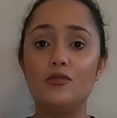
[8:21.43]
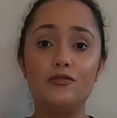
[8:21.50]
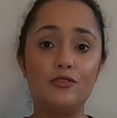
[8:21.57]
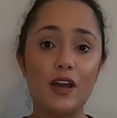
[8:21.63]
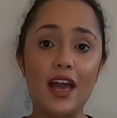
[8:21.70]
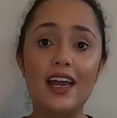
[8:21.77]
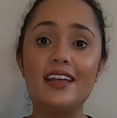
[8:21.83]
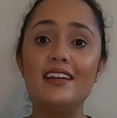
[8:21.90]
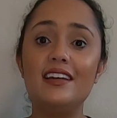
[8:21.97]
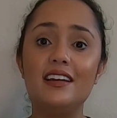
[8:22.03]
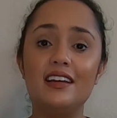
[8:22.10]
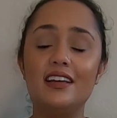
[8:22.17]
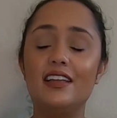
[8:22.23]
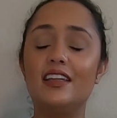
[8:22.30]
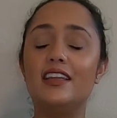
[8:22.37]
fed.
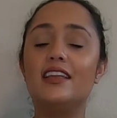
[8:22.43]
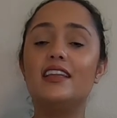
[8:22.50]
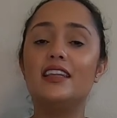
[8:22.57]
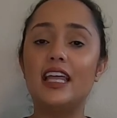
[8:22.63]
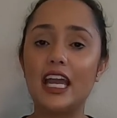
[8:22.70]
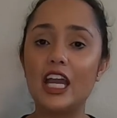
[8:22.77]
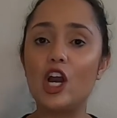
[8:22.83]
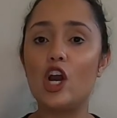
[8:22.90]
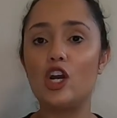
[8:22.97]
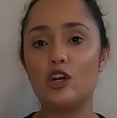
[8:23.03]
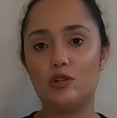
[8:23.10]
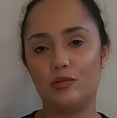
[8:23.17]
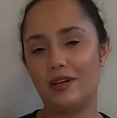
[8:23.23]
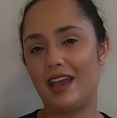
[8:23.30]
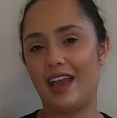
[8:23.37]
They are
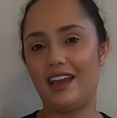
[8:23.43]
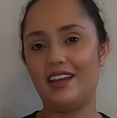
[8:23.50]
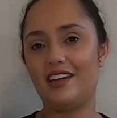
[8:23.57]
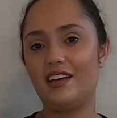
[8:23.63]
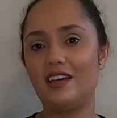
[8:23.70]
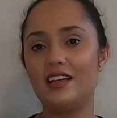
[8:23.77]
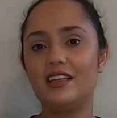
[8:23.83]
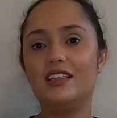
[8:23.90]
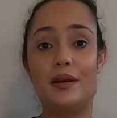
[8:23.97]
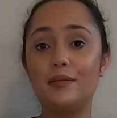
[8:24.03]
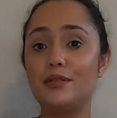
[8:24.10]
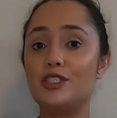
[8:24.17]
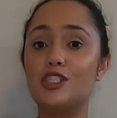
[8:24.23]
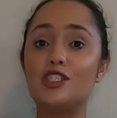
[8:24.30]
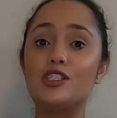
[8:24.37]
okay. Your
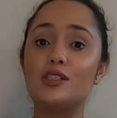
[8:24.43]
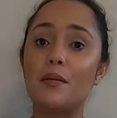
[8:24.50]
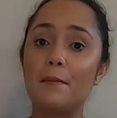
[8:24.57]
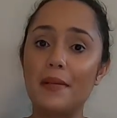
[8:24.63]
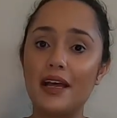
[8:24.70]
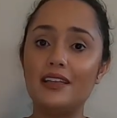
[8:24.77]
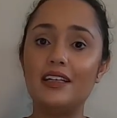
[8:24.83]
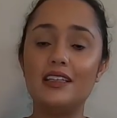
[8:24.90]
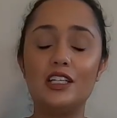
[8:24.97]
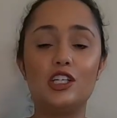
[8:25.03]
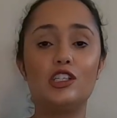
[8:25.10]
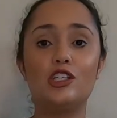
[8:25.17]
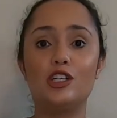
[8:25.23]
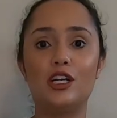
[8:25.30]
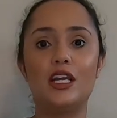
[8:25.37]
baby's just mad that they're
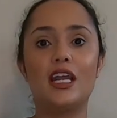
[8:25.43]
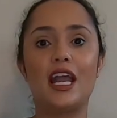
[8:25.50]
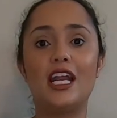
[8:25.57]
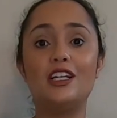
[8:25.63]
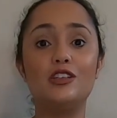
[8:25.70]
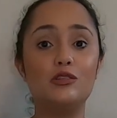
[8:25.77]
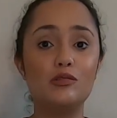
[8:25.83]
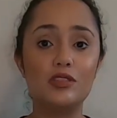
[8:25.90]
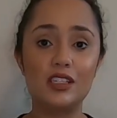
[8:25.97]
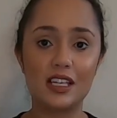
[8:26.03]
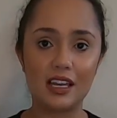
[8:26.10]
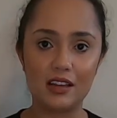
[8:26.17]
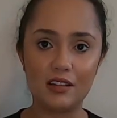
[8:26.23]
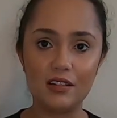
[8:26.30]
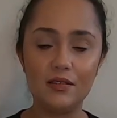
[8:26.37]
learning a new
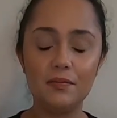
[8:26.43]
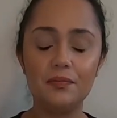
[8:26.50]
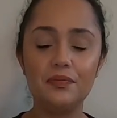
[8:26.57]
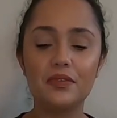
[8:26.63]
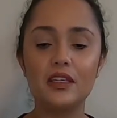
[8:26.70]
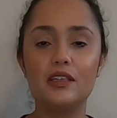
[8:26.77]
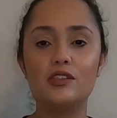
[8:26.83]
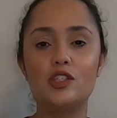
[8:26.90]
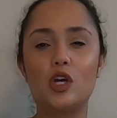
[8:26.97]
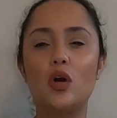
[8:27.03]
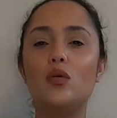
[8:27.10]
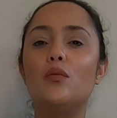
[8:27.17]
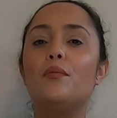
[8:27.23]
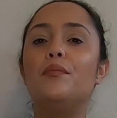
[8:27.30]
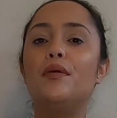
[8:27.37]
skill.
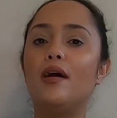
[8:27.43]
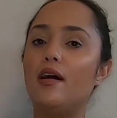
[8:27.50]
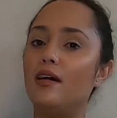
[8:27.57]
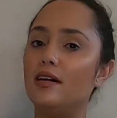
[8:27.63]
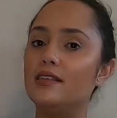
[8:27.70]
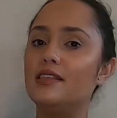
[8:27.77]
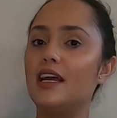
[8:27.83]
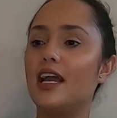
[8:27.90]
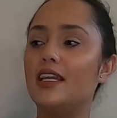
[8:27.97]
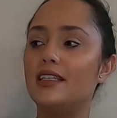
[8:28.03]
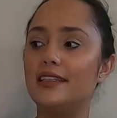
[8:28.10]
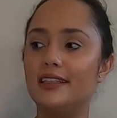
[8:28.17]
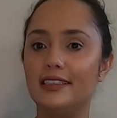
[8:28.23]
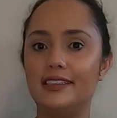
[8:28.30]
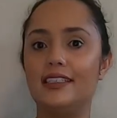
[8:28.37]
So pause
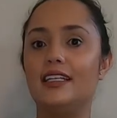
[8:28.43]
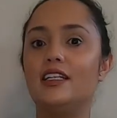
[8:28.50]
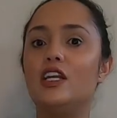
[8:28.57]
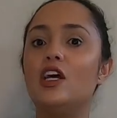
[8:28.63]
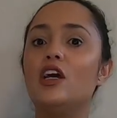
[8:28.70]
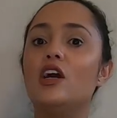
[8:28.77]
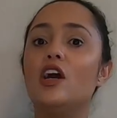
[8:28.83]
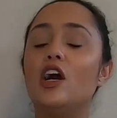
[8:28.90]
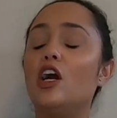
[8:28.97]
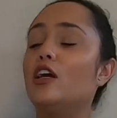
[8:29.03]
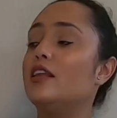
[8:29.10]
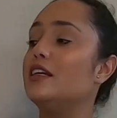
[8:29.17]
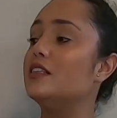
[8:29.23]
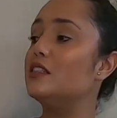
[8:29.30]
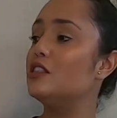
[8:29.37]
and listen. Are
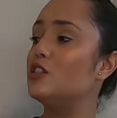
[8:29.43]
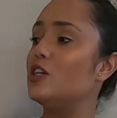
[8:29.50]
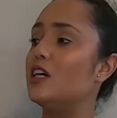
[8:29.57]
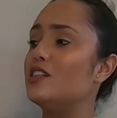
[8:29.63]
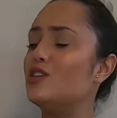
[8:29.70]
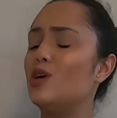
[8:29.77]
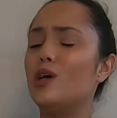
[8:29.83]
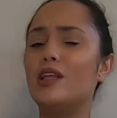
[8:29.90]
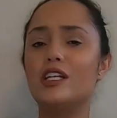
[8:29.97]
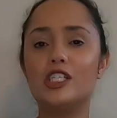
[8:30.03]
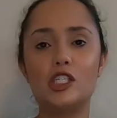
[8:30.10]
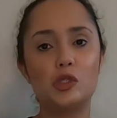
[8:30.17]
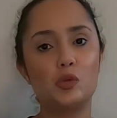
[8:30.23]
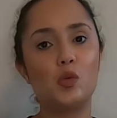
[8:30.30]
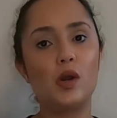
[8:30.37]
they in distress, or are they
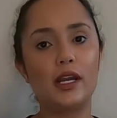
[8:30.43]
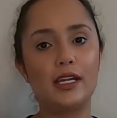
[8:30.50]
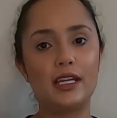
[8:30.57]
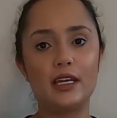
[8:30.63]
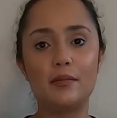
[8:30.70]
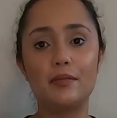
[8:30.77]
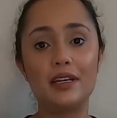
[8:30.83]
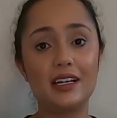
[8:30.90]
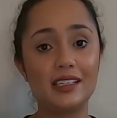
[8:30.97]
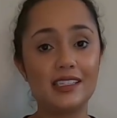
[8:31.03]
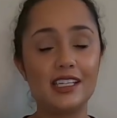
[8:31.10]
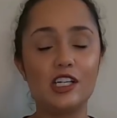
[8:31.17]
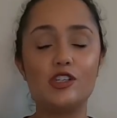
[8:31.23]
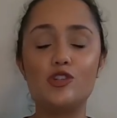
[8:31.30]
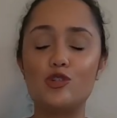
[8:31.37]
just whining because
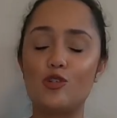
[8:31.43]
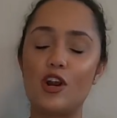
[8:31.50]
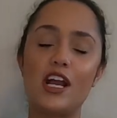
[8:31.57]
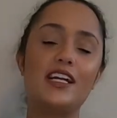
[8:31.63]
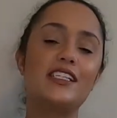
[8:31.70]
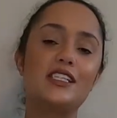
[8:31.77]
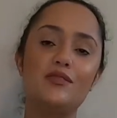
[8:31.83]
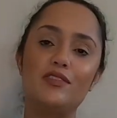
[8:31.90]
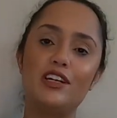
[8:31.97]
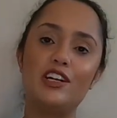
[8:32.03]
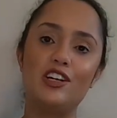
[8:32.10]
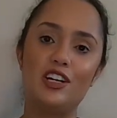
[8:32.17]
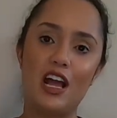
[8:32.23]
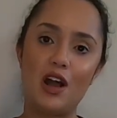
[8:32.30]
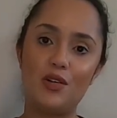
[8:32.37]
they're trying to
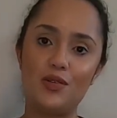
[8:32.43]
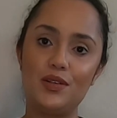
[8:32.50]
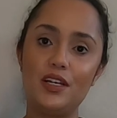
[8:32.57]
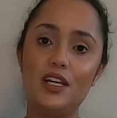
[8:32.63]
figure it out?